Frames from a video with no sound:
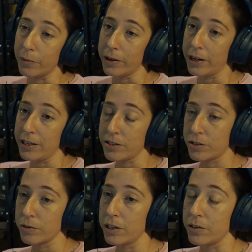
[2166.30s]
I
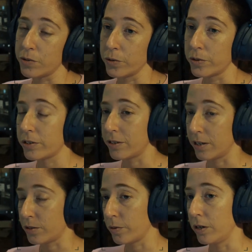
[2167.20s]
install the exhaust,
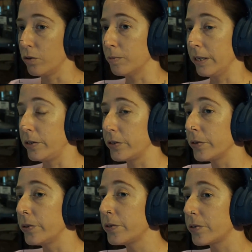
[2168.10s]
that's what I normally
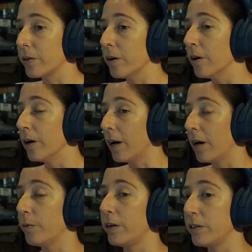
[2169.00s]
do. So I
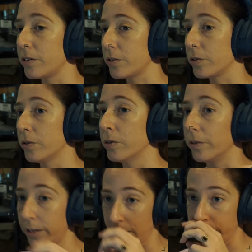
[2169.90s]
would install
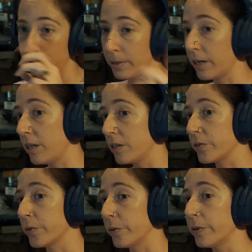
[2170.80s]
the aftermarket
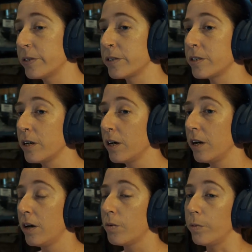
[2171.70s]
exhaust
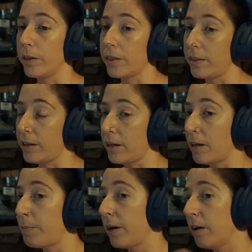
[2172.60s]
with
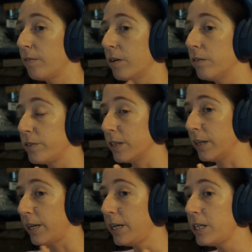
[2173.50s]
the pair valve
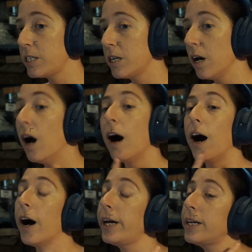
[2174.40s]
delete.
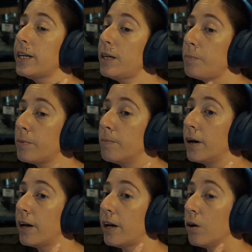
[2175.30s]
I keep
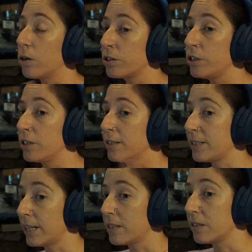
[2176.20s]
my oxygen
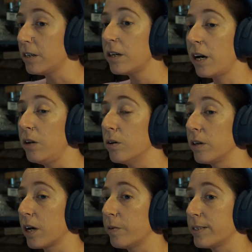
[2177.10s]
sensor. I know
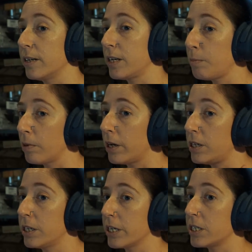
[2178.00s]
that Kawasaki Brad
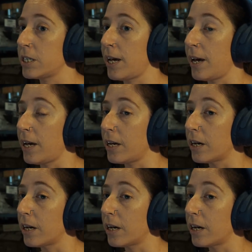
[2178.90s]
does a